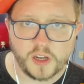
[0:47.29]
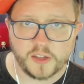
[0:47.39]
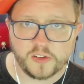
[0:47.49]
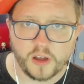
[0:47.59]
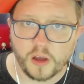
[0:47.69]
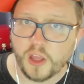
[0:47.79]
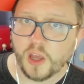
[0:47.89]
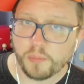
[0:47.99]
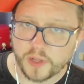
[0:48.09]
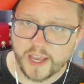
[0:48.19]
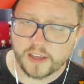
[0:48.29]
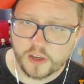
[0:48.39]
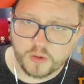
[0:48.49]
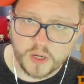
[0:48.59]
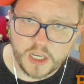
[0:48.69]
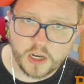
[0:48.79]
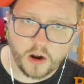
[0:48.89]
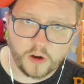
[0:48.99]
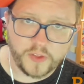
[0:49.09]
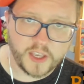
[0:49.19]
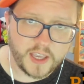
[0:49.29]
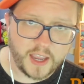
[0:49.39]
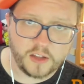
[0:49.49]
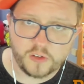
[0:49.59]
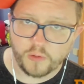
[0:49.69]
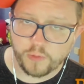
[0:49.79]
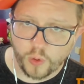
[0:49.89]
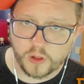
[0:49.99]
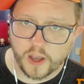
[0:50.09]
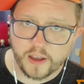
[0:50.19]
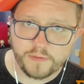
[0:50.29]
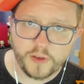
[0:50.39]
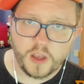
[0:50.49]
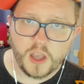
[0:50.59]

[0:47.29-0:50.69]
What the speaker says: It's a black and green card that gains 4 life